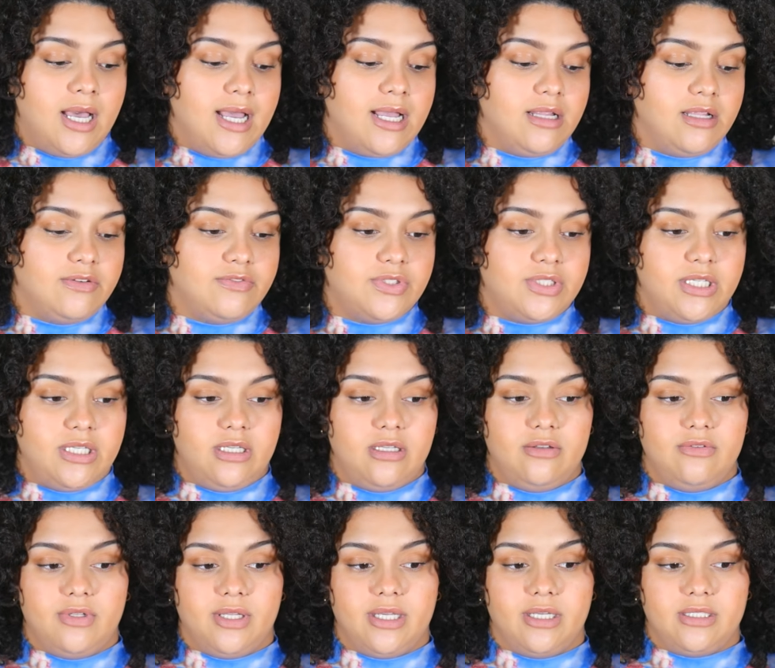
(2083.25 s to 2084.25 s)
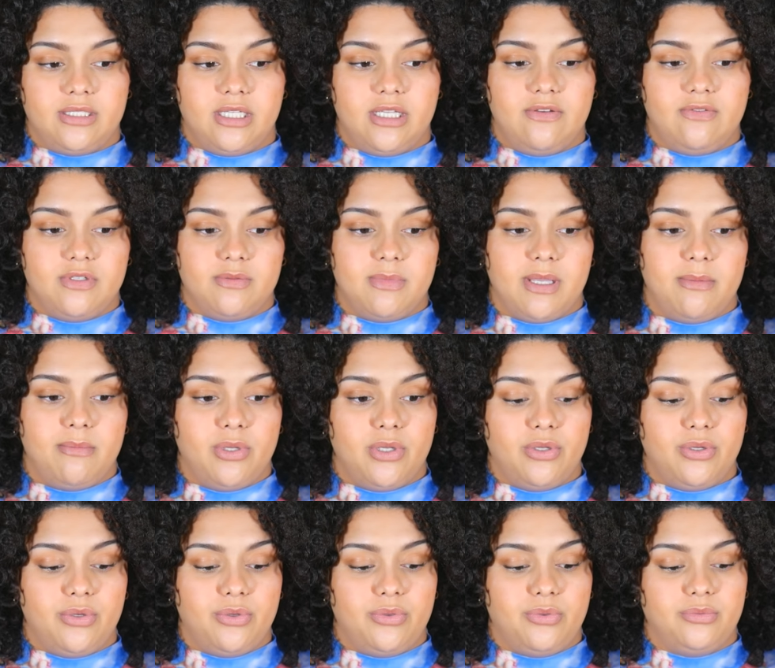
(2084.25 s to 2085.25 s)
I love Steve, like Steve is my
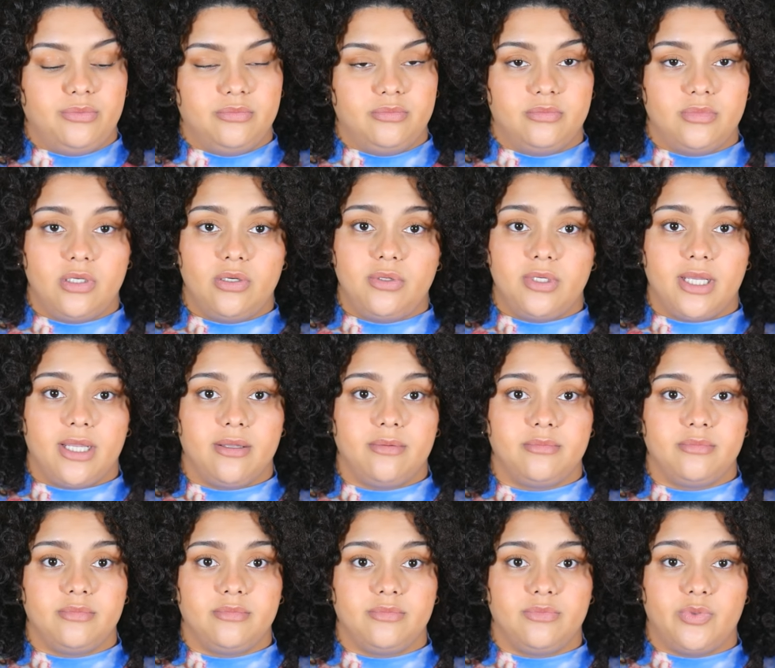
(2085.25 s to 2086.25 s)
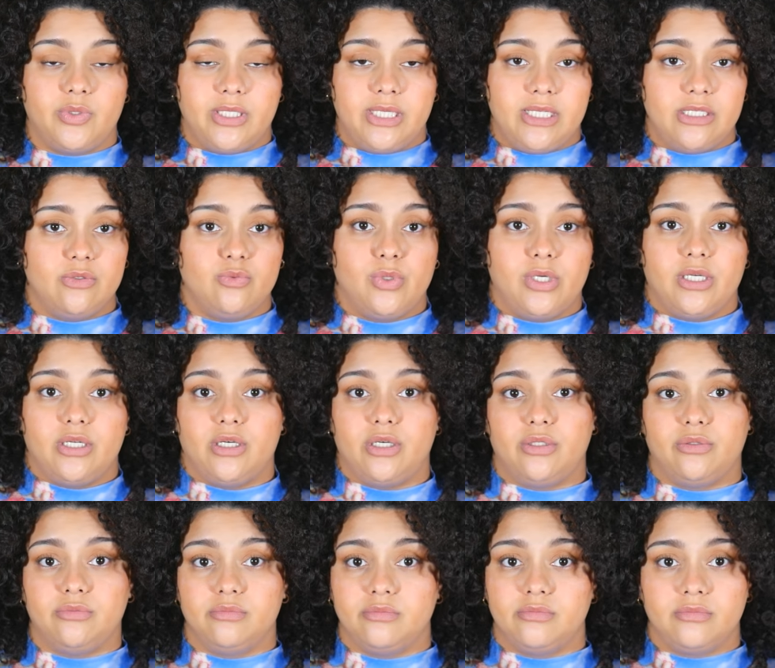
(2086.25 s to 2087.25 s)
boo. Okay. Well he's a
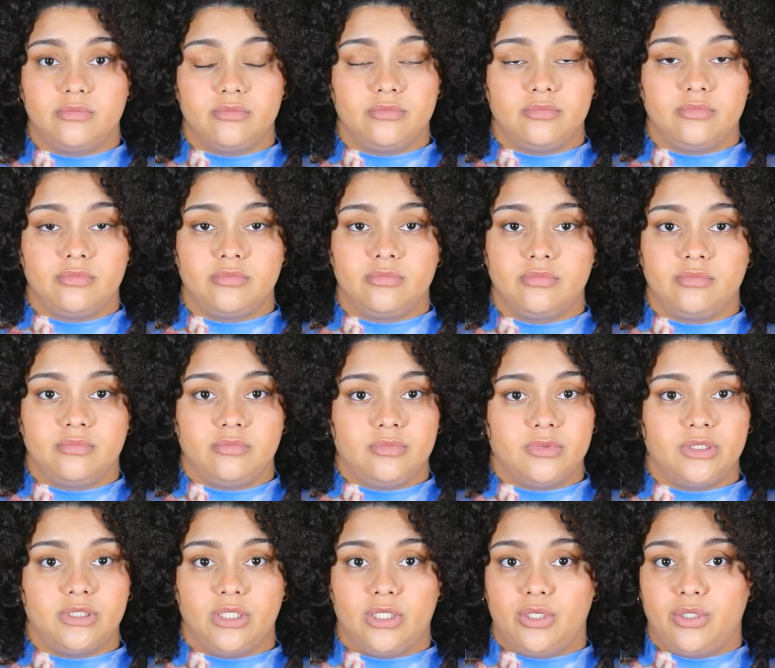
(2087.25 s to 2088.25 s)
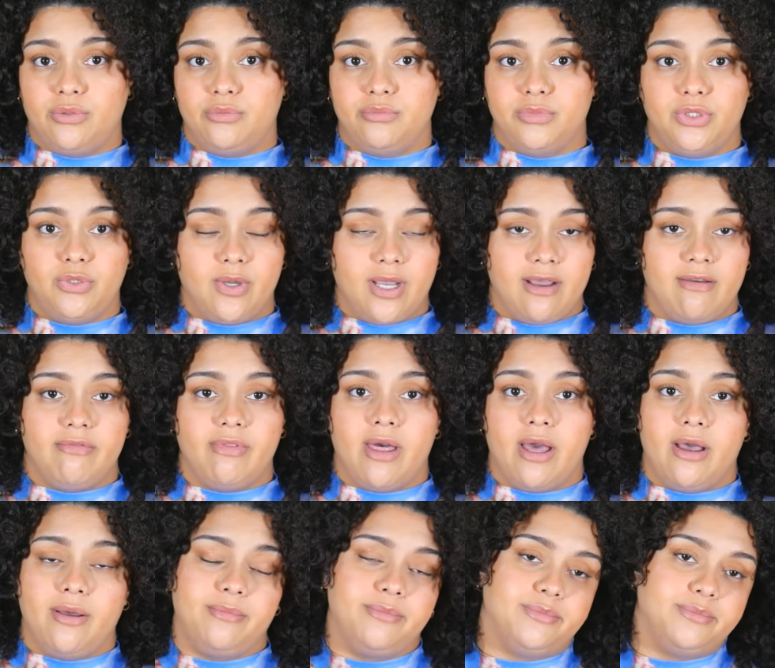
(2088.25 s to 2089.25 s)
weirdo. So you have
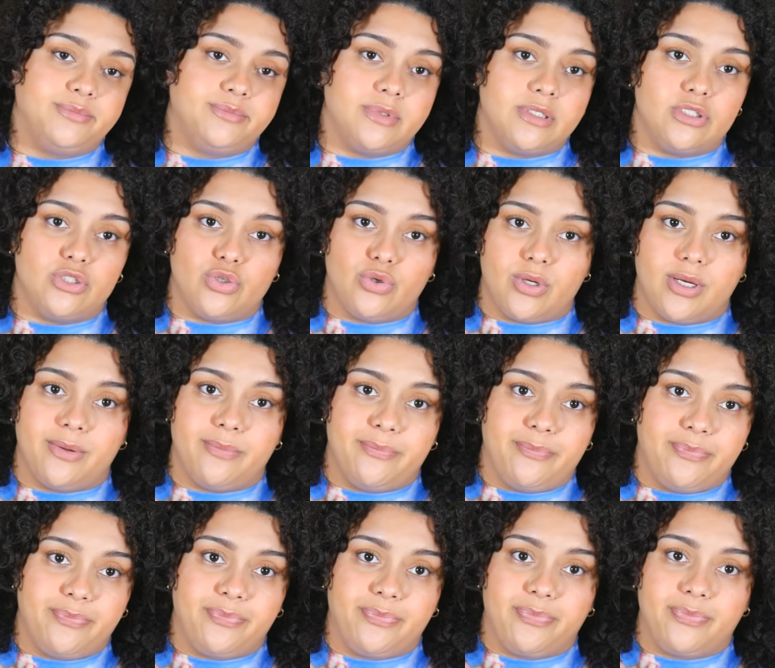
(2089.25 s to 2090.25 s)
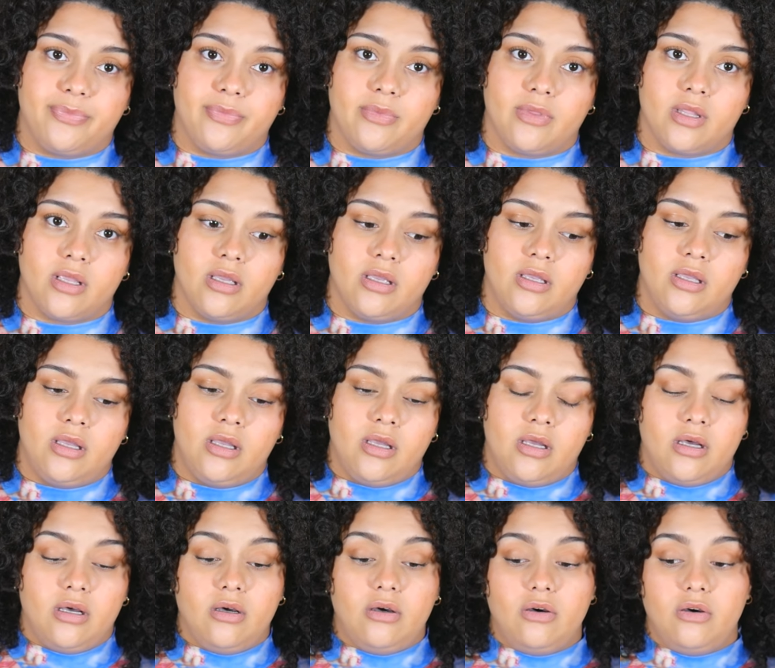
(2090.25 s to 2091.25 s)
that. Enjoy
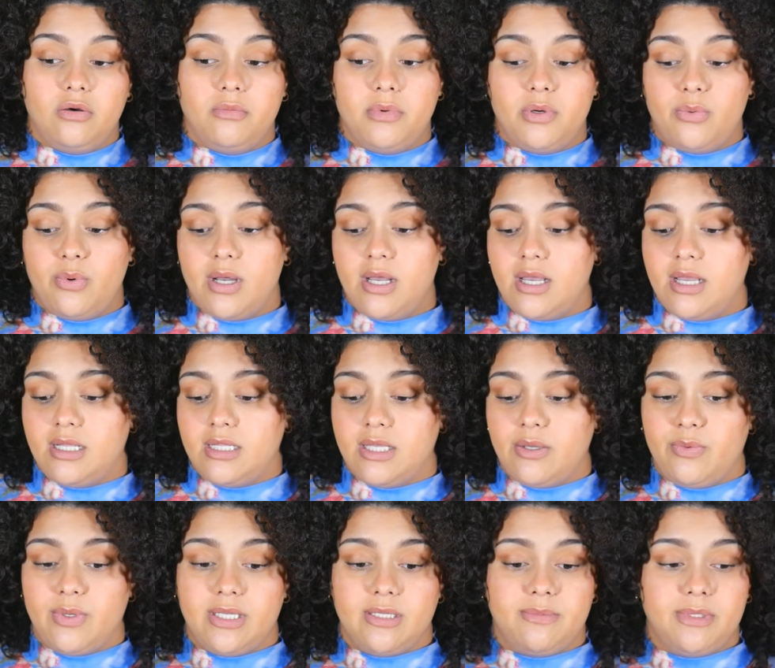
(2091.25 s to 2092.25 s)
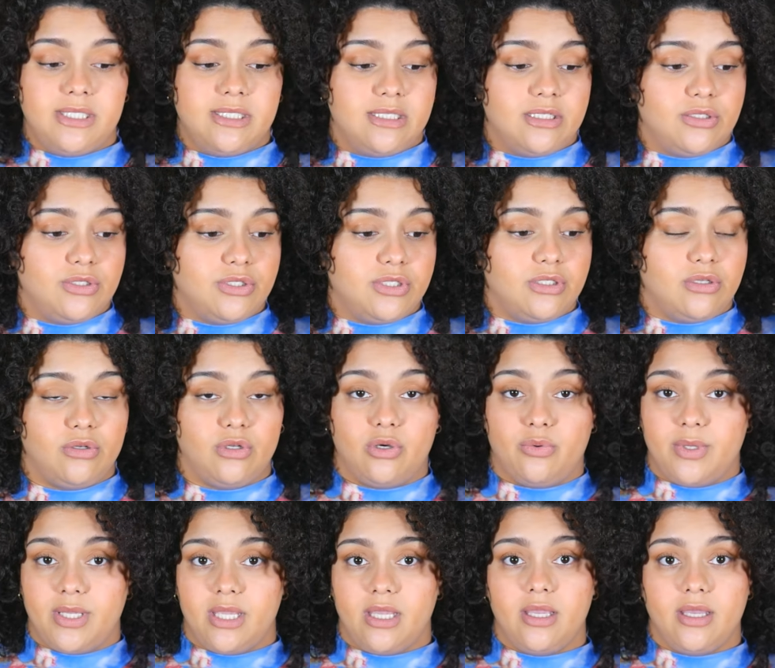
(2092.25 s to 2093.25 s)
oh, but why? Like, we could be sisters, so
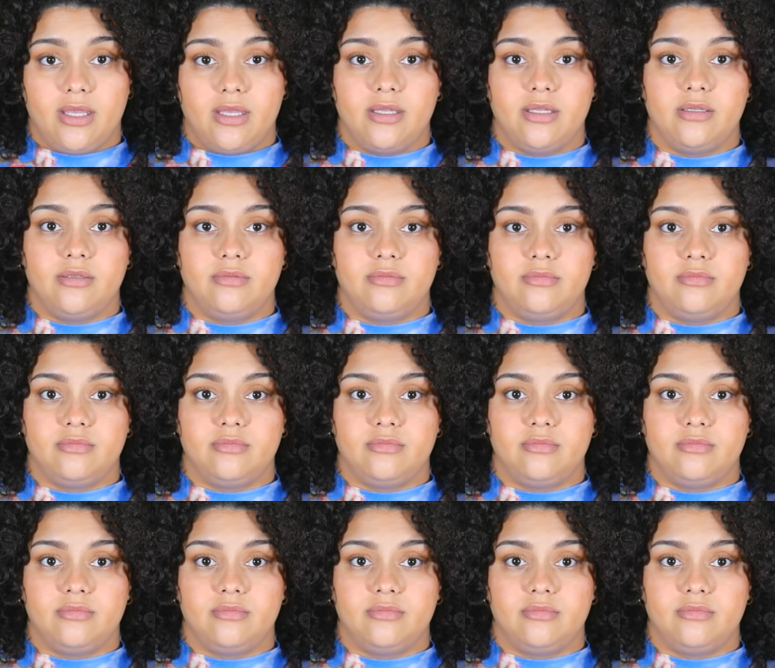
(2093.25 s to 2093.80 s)
no, we can't.